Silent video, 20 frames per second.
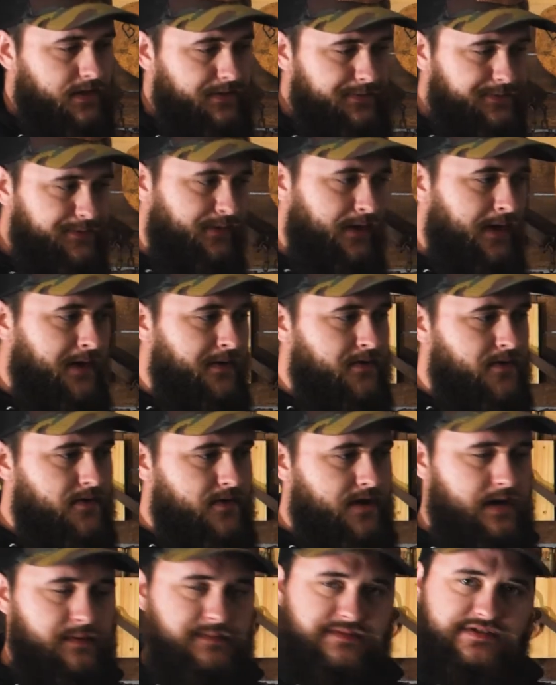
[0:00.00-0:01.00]
Your arrow
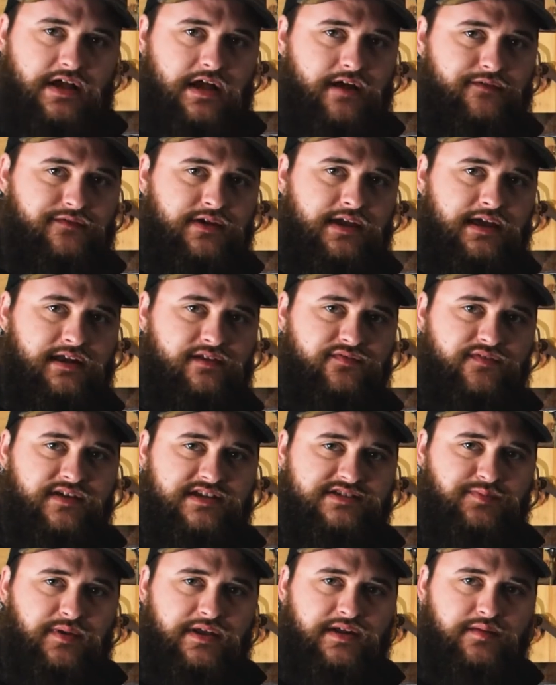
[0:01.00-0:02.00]
comes off, you got a
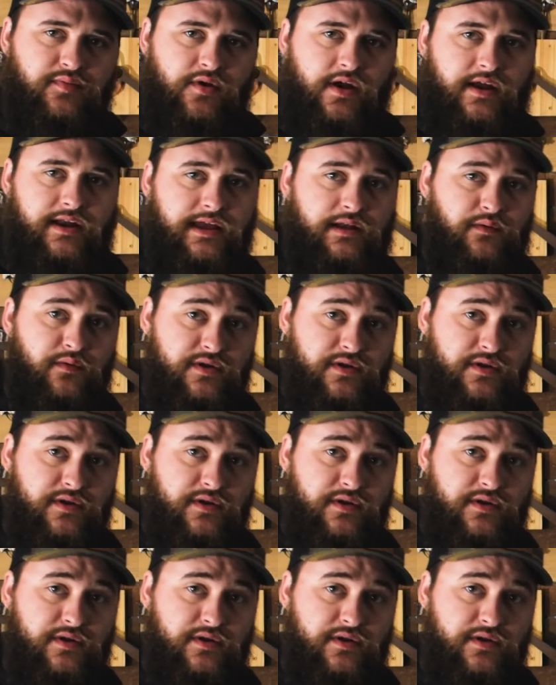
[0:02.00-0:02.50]
fixed bladed broadhead,